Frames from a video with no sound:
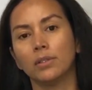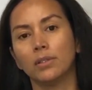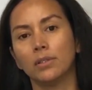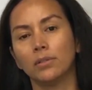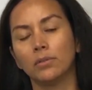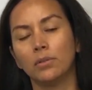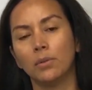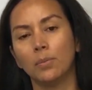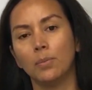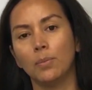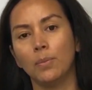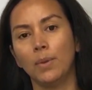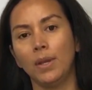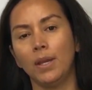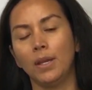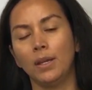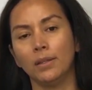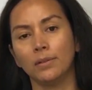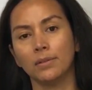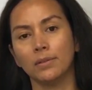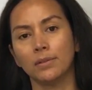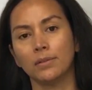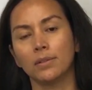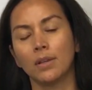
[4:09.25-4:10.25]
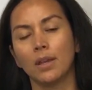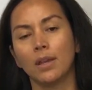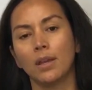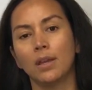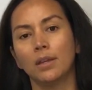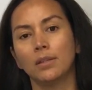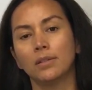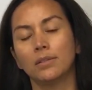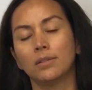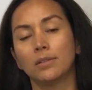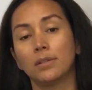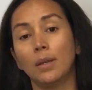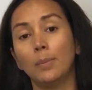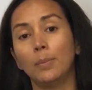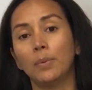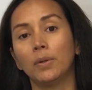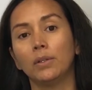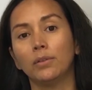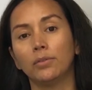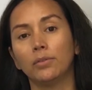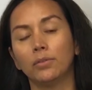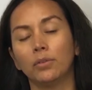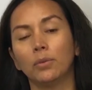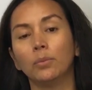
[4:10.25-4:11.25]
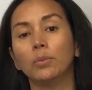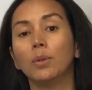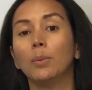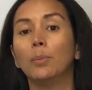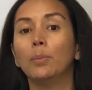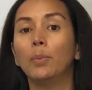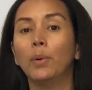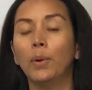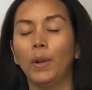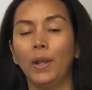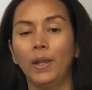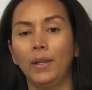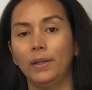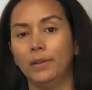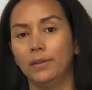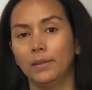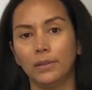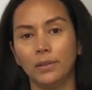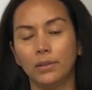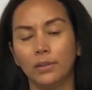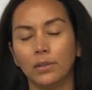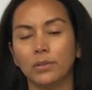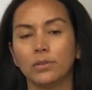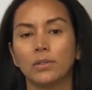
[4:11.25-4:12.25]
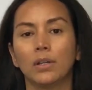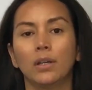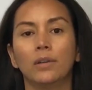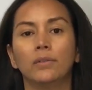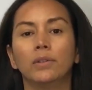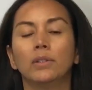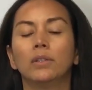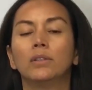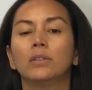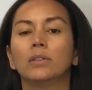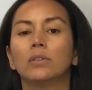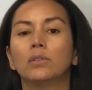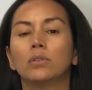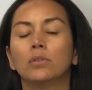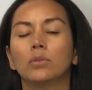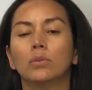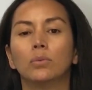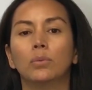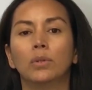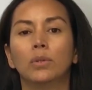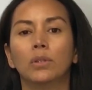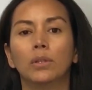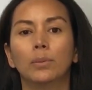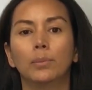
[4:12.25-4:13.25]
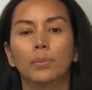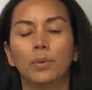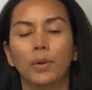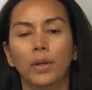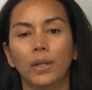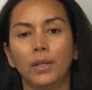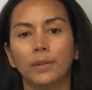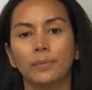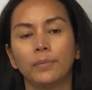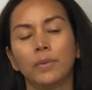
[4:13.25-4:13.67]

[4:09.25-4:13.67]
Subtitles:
remains separate from the brain. It doesn't have anything to do with the brain.